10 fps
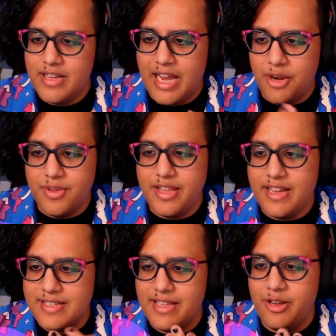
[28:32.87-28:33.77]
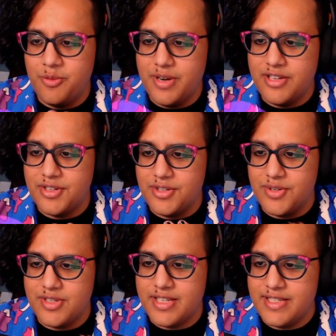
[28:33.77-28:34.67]
Anyone that has a Alejo browser
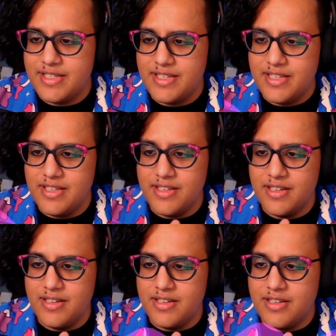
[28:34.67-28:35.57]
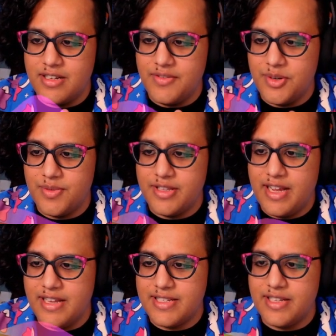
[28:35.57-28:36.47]
source can see everyone that
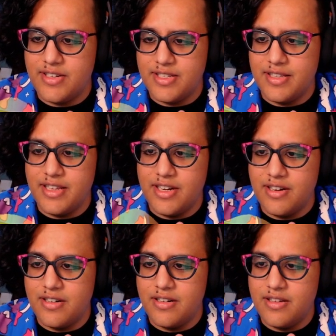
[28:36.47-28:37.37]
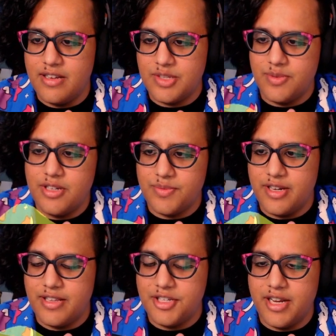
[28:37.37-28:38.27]
has theirs in there, as well as right
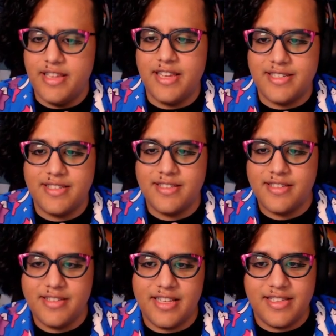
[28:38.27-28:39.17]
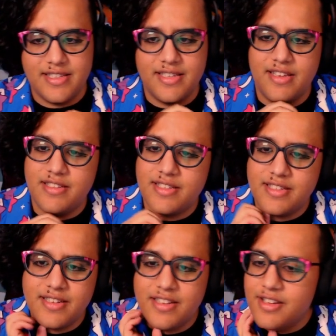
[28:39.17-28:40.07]
in the chat. Yes. Yes.
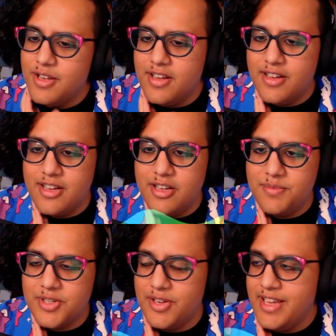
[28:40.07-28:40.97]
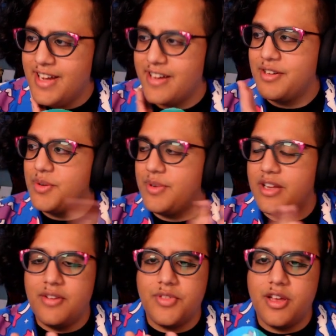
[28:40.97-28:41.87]
So yeah, we
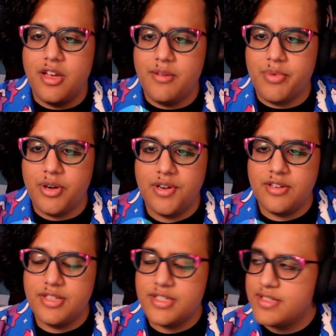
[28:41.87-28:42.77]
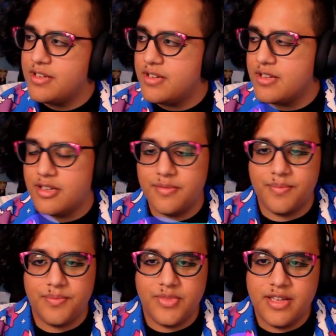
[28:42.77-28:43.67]
have the pronouns
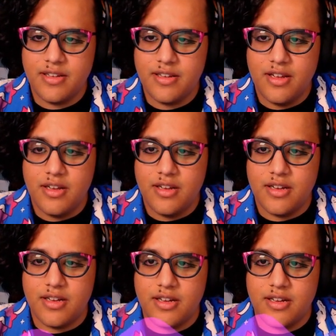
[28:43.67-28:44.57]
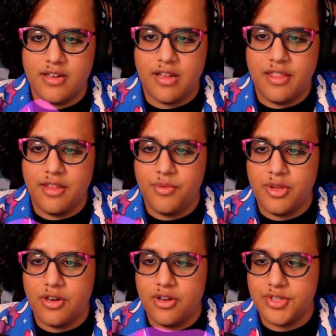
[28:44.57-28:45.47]
thing, and then we
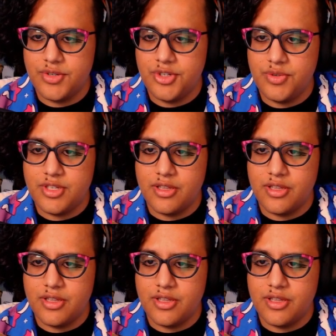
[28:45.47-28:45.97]
can also choose to